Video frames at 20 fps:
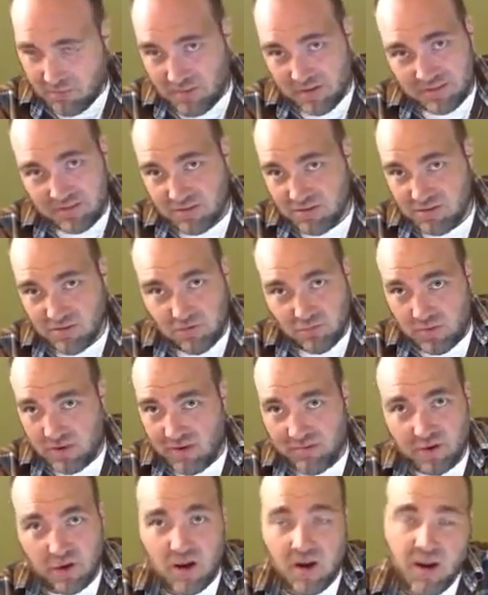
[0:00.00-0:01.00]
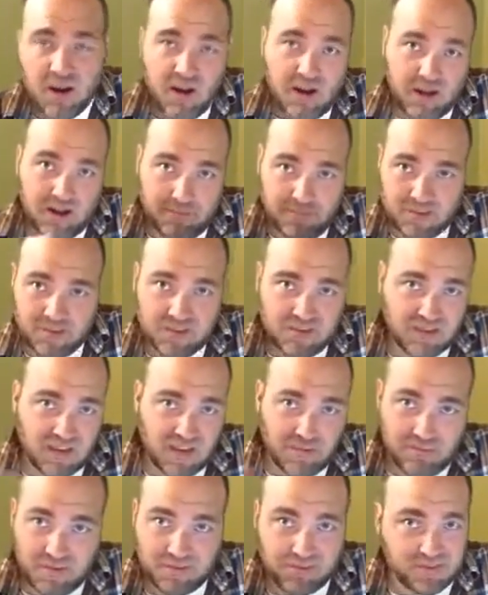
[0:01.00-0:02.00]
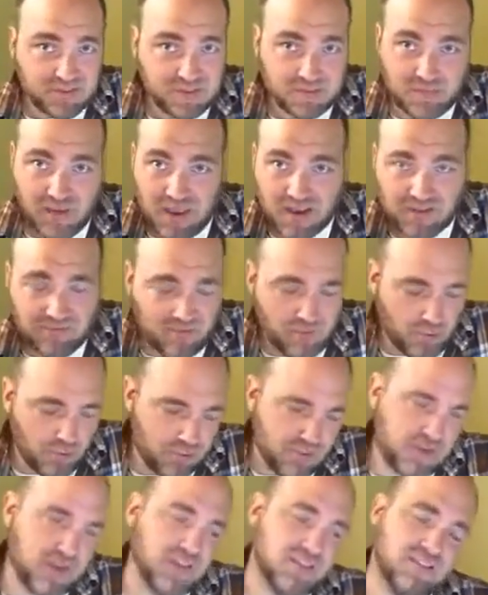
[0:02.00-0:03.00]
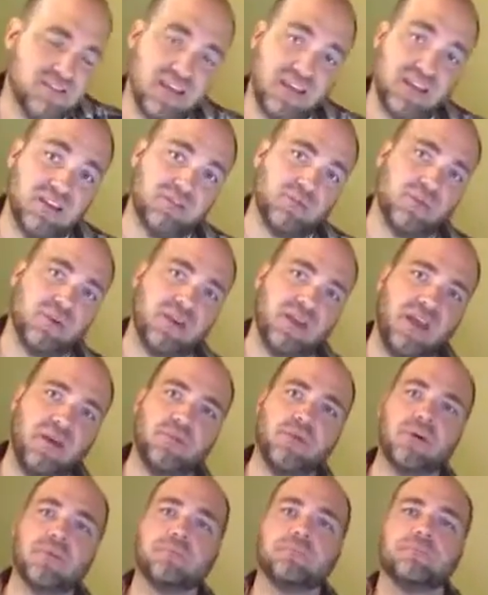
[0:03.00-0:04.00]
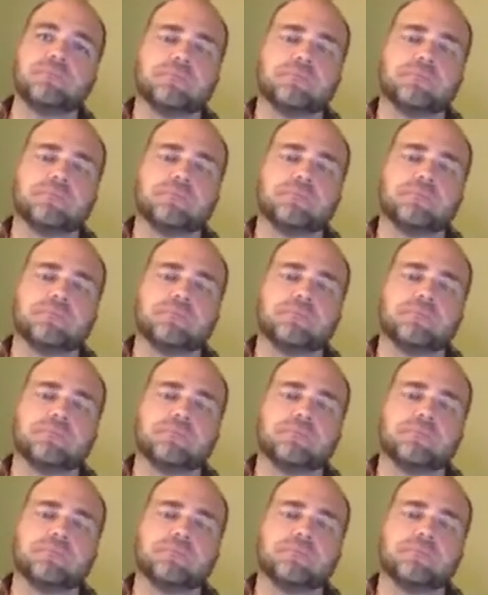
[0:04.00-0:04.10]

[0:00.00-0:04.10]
Messenger or whatever. You just type messages back and forth, and it dings when you get one.